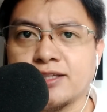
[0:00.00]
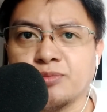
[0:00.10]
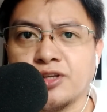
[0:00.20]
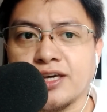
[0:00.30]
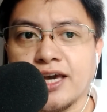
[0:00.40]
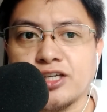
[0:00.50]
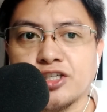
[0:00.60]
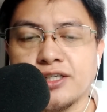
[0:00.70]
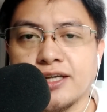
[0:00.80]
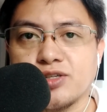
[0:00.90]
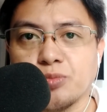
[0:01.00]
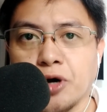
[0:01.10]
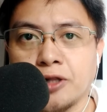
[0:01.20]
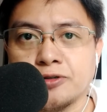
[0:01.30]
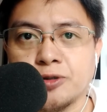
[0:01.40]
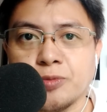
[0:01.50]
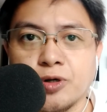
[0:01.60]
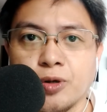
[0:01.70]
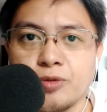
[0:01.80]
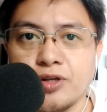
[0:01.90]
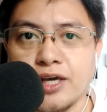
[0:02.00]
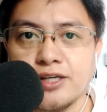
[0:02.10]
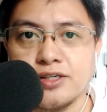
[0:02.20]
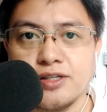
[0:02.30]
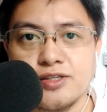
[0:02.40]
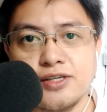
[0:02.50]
communication and small group communication